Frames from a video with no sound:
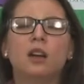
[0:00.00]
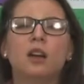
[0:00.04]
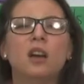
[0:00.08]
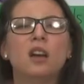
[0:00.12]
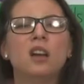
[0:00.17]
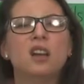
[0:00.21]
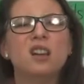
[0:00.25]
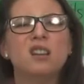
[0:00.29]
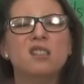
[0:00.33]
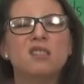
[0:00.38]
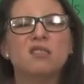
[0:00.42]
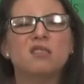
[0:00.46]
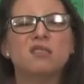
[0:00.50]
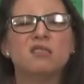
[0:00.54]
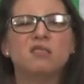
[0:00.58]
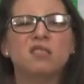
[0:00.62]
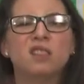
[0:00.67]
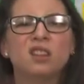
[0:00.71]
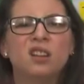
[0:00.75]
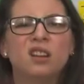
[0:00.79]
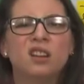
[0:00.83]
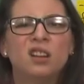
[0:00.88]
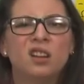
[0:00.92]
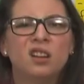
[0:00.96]
Oh,
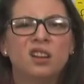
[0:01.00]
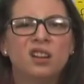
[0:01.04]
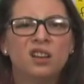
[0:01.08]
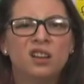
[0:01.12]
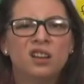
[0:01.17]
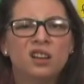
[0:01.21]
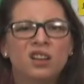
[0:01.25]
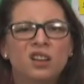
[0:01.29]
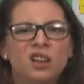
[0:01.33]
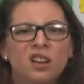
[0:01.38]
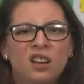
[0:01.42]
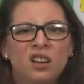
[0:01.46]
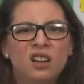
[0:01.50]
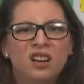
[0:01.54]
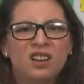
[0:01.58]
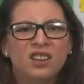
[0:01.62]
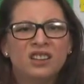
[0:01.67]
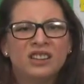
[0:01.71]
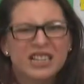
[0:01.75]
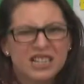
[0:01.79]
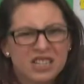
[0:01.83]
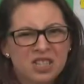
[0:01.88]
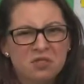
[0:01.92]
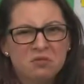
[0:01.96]
that's